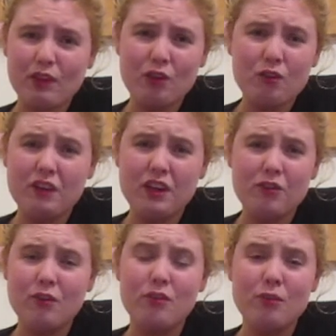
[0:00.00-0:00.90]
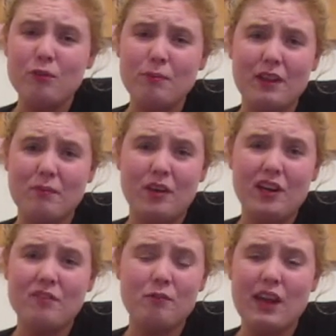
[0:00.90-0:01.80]
Your videos are so much better than
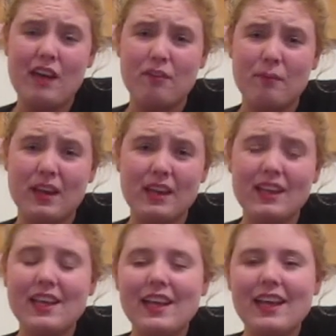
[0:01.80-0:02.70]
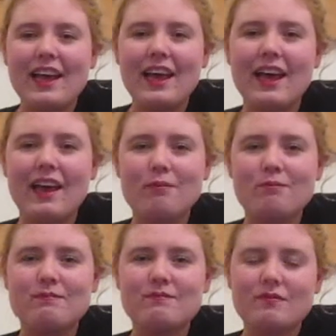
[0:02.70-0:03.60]
mine will ever be.
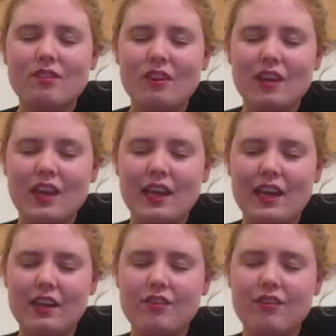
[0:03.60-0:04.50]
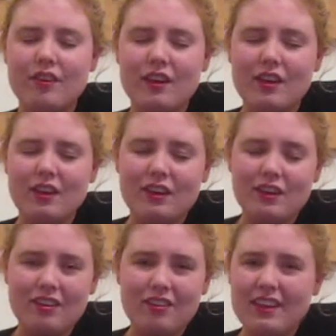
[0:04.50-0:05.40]
And
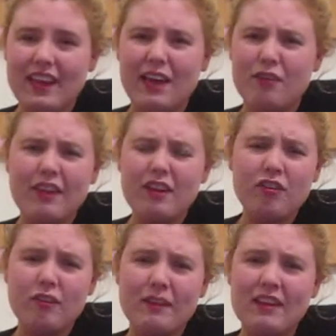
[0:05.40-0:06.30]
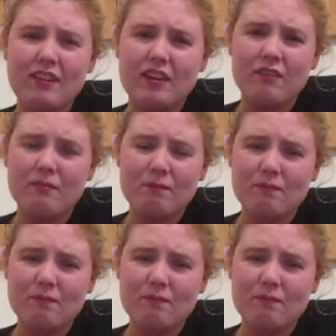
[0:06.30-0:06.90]
yeah, they're just amazing,